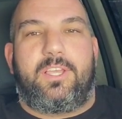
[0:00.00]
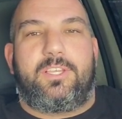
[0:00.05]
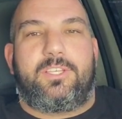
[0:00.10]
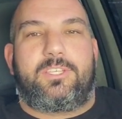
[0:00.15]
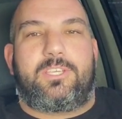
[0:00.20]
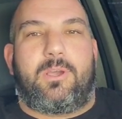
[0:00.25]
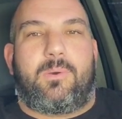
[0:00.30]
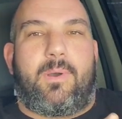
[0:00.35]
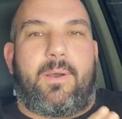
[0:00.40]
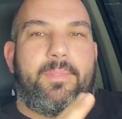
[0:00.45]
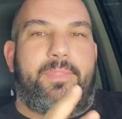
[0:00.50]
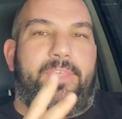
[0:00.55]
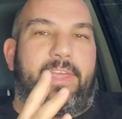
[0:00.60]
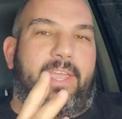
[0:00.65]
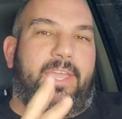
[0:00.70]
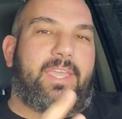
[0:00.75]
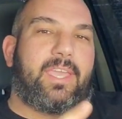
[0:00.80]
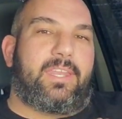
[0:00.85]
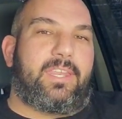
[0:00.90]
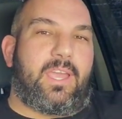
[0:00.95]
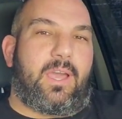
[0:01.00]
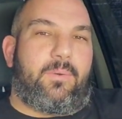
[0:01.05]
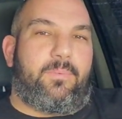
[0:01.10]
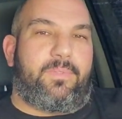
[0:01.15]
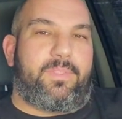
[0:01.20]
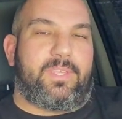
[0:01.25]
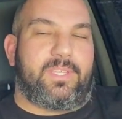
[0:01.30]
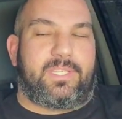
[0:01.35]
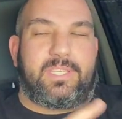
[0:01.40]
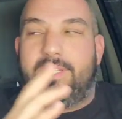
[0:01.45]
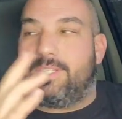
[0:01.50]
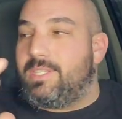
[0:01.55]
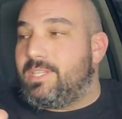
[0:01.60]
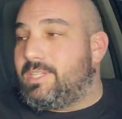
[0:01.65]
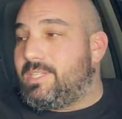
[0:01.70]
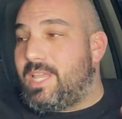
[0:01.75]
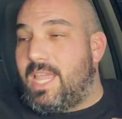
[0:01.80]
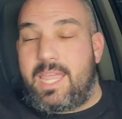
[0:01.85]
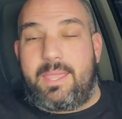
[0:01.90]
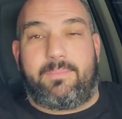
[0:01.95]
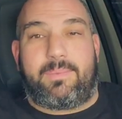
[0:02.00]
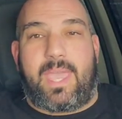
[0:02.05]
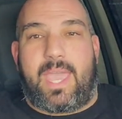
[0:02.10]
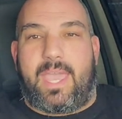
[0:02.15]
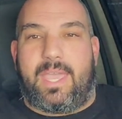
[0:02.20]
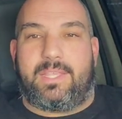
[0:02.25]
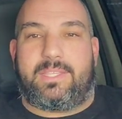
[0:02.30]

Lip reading: So I'm thinking, this is the same cam.